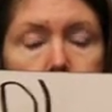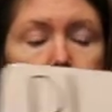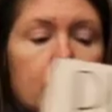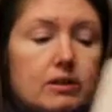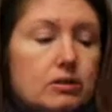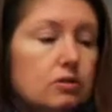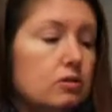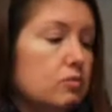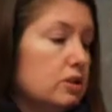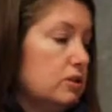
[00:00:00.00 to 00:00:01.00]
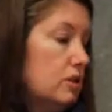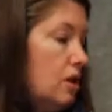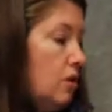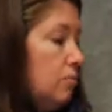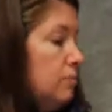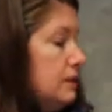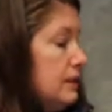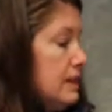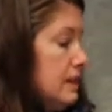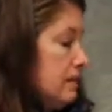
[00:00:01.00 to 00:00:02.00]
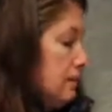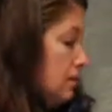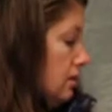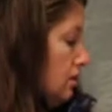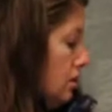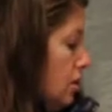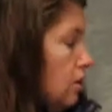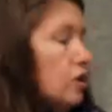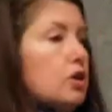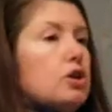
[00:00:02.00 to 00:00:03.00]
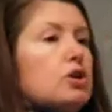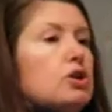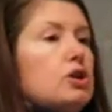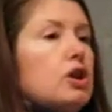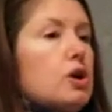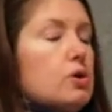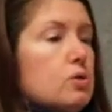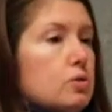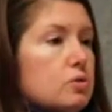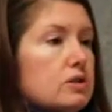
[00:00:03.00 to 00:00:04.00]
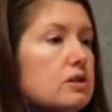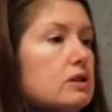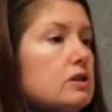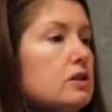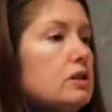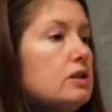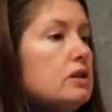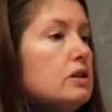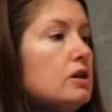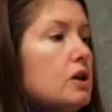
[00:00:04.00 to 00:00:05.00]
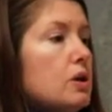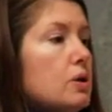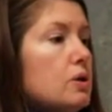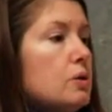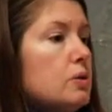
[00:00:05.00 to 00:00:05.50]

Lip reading: But it's a good word to know. Please close. Close.